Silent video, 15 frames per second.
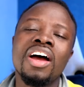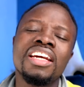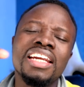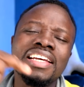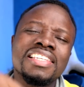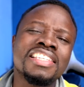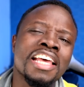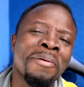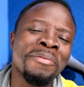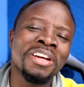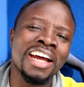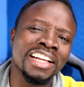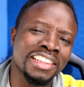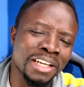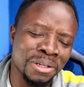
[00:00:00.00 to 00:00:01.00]
On the same
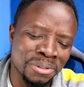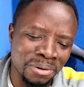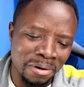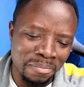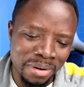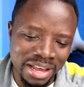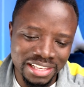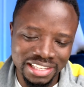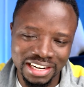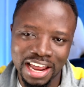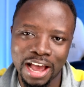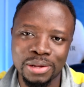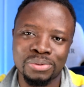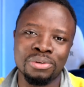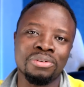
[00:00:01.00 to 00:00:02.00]
United Showbiz, and I
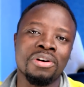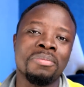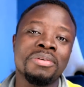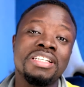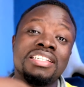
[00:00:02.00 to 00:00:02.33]
also know we